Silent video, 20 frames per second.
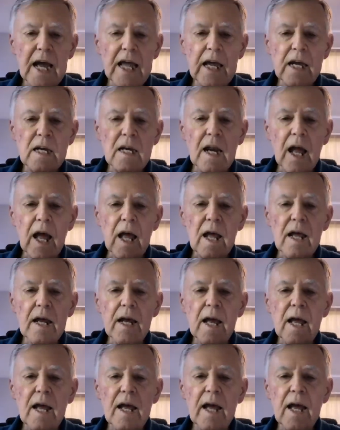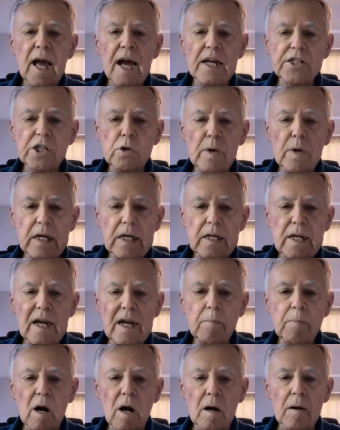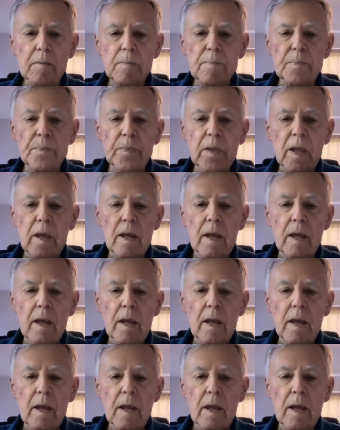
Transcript: Zion as a redeemer.